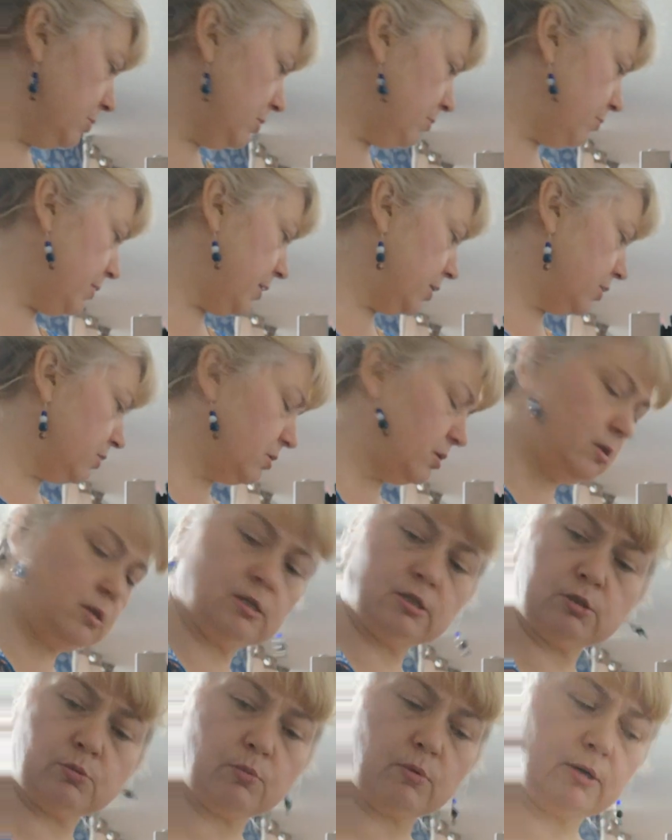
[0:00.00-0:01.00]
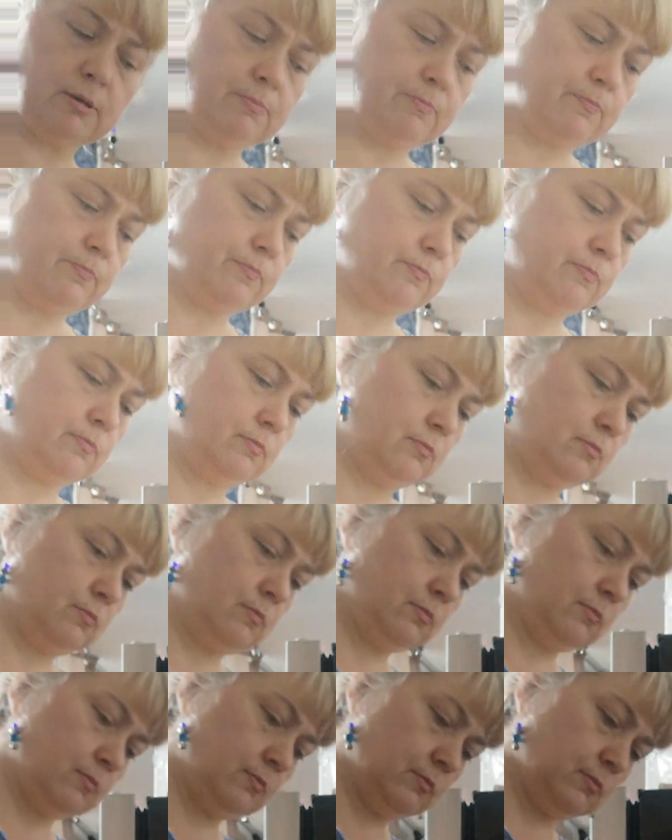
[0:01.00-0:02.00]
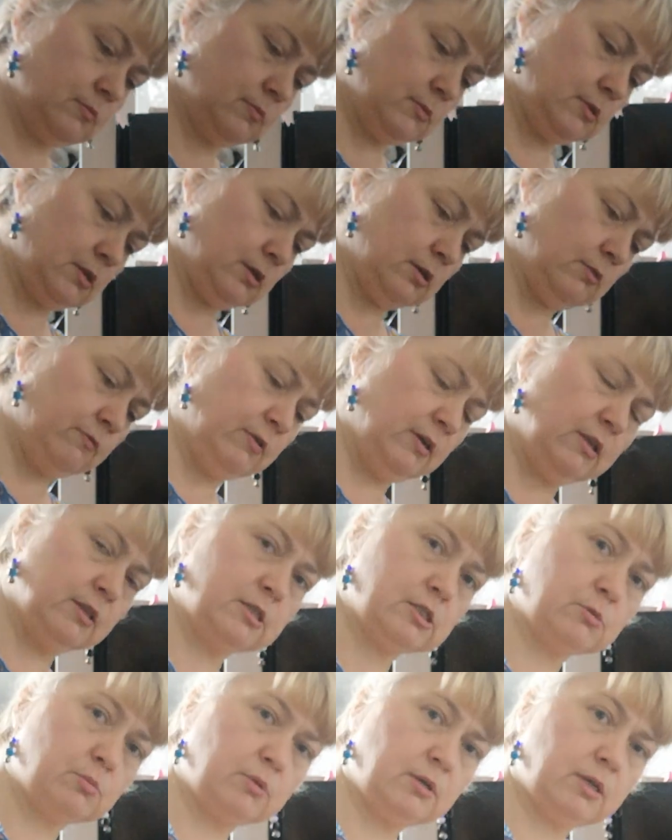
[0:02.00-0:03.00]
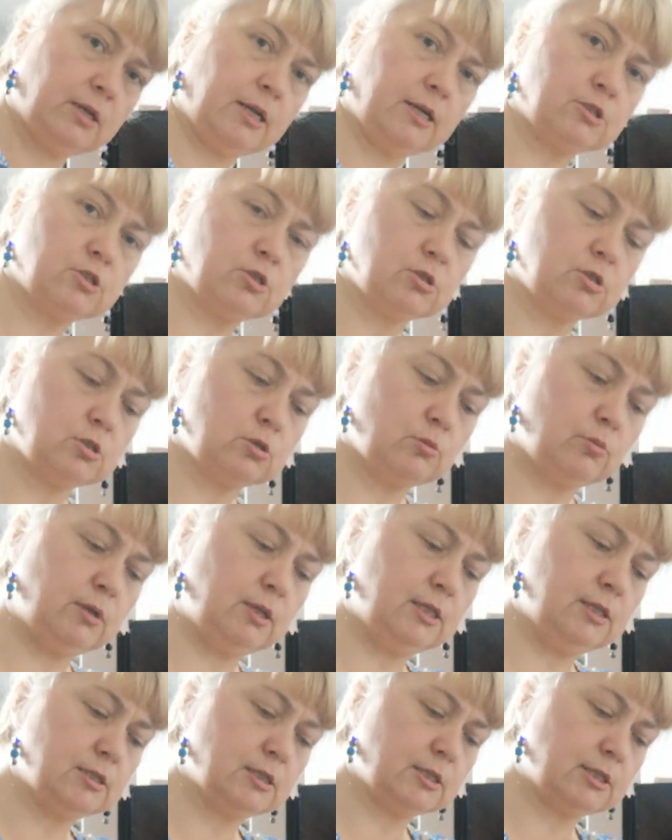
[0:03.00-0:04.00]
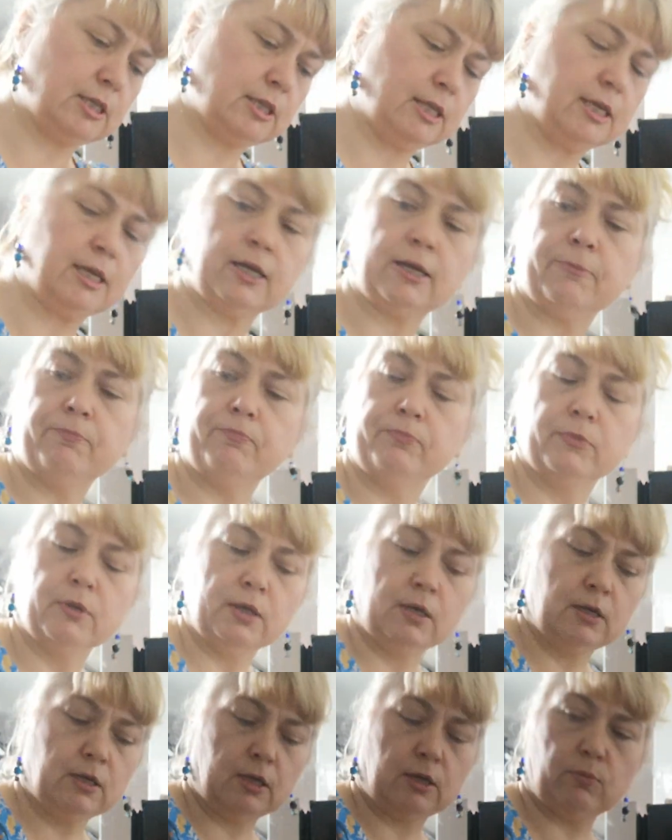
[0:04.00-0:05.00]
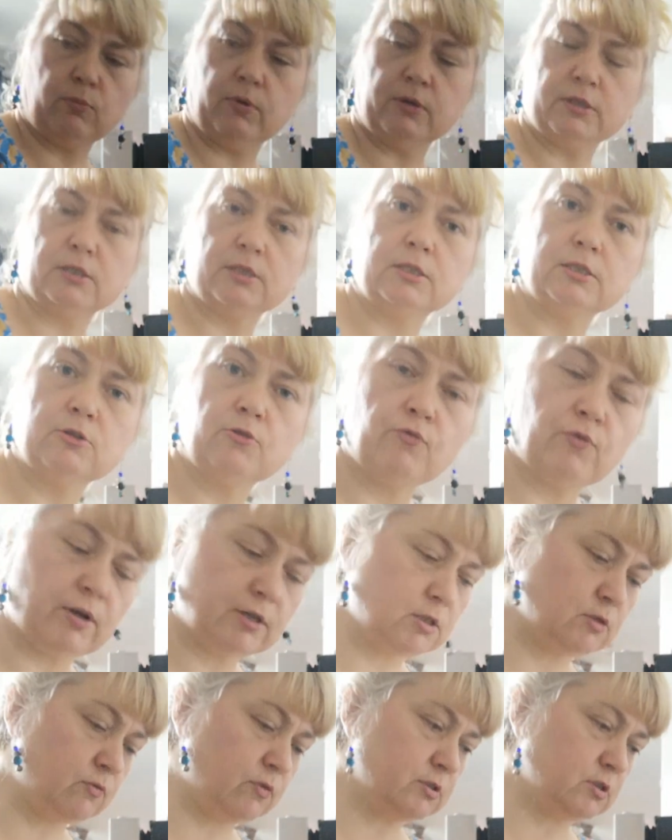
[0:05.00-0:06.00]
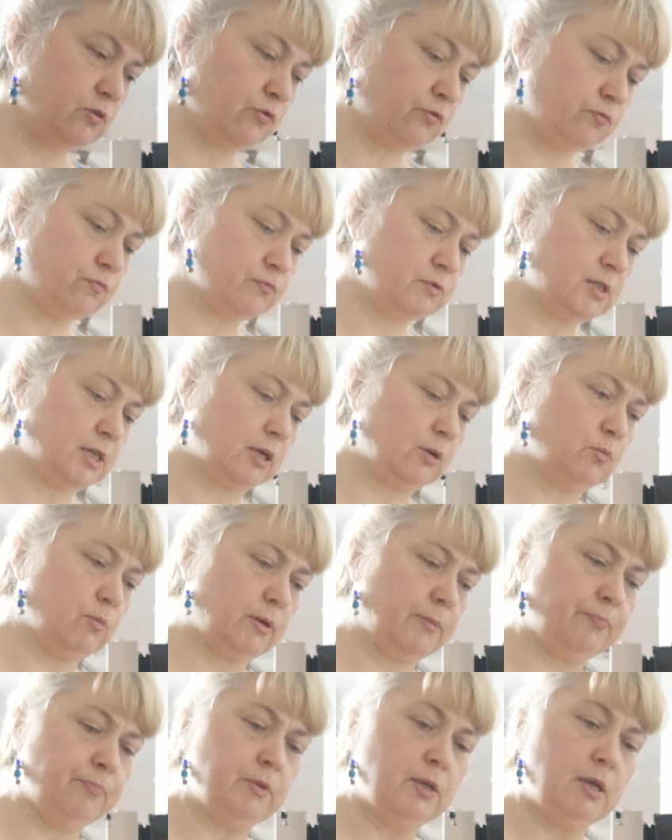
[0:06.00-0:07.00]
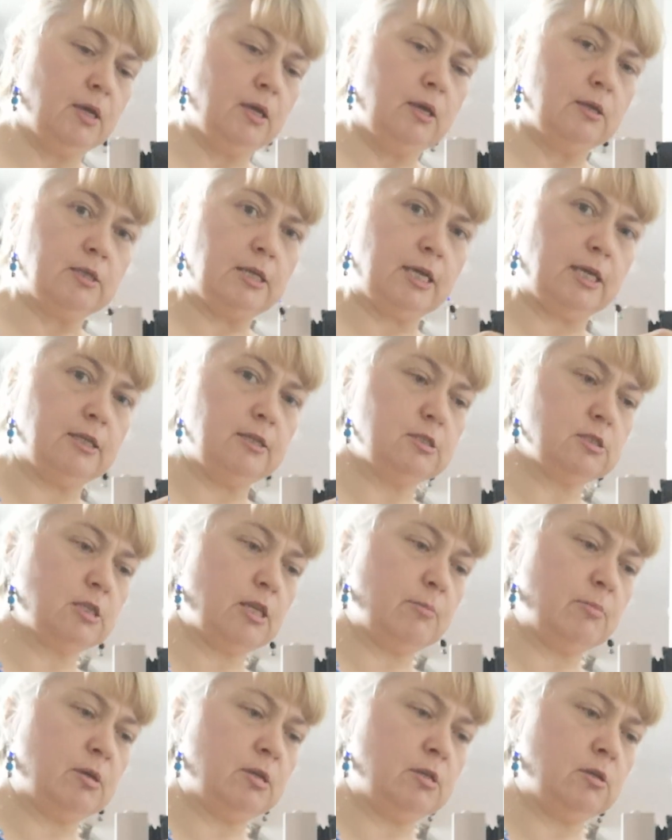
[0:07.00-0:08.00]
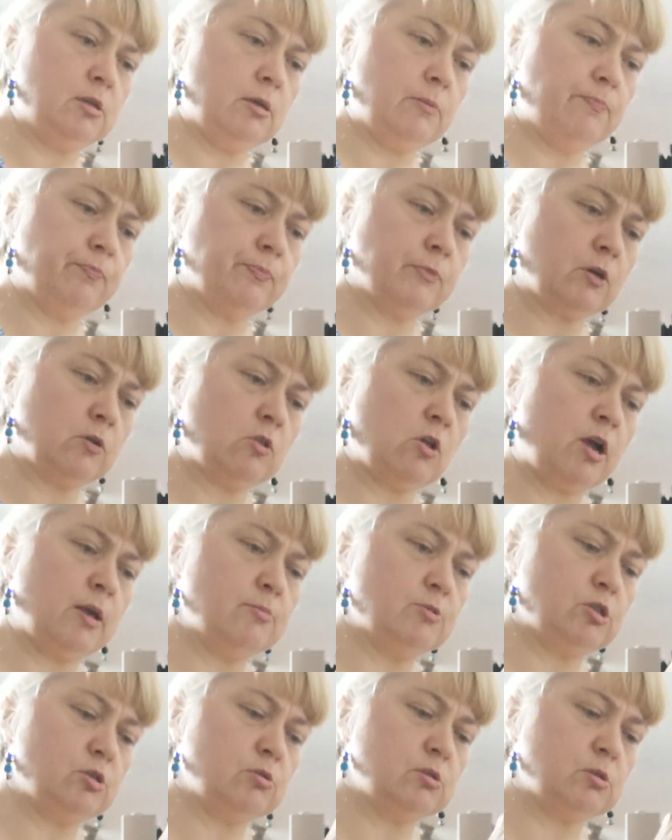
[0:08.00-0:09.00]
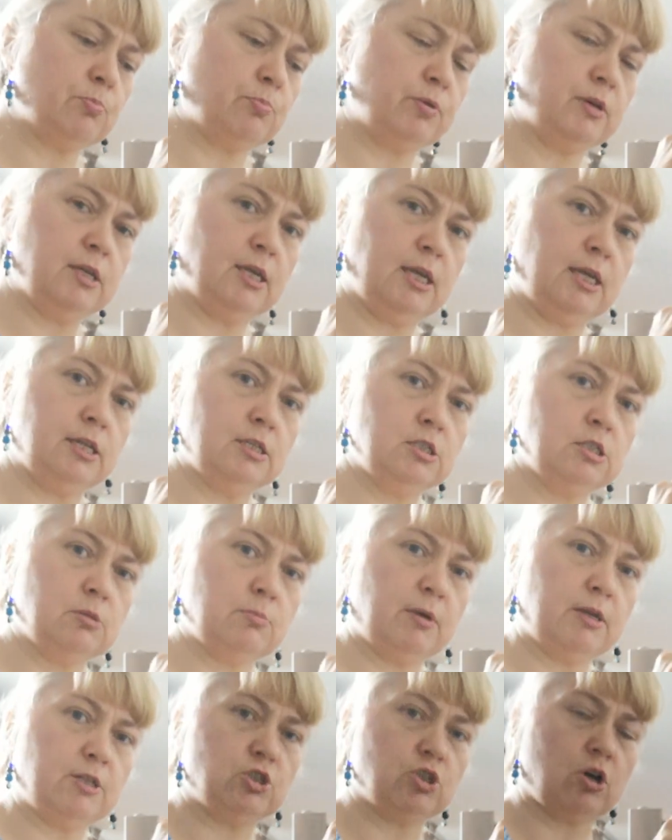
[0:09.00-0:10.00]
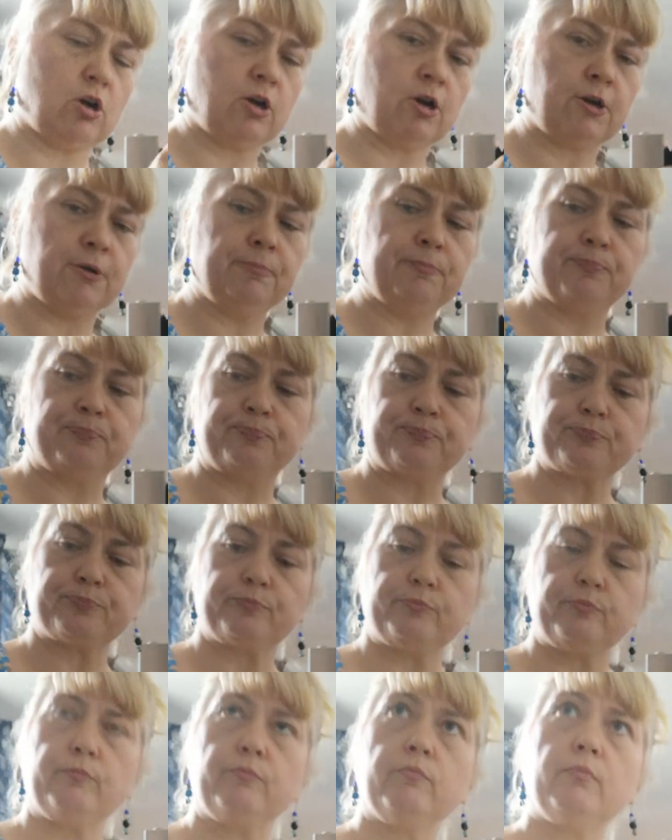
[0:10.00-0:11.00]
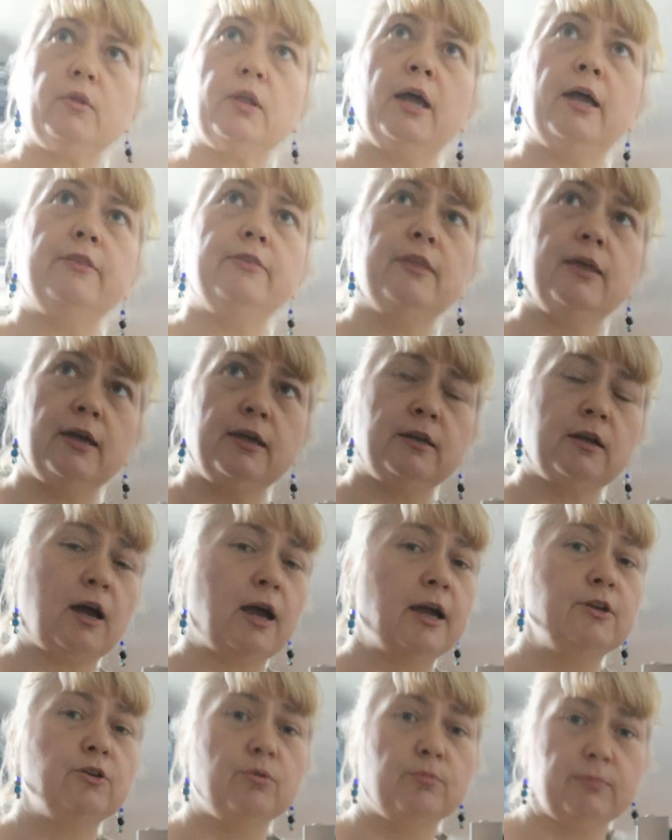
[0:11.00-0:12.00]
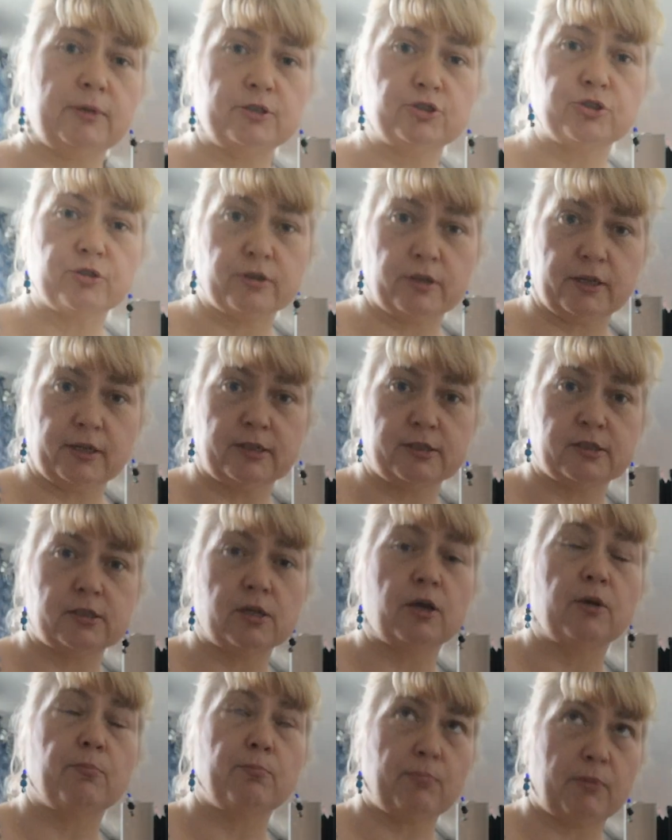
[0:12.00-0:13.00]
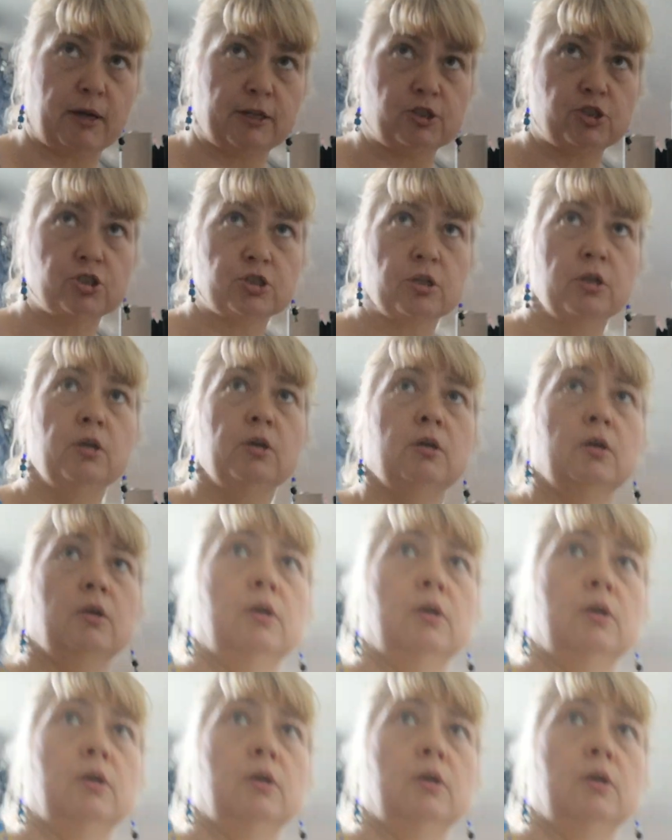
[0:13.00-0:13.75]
little bit better than this one. Giving this one an extra squeeze because I think it wasn't as effective as the second one. Taking this lemon or lime juice, putting it into my jar, and then I don't measure things much,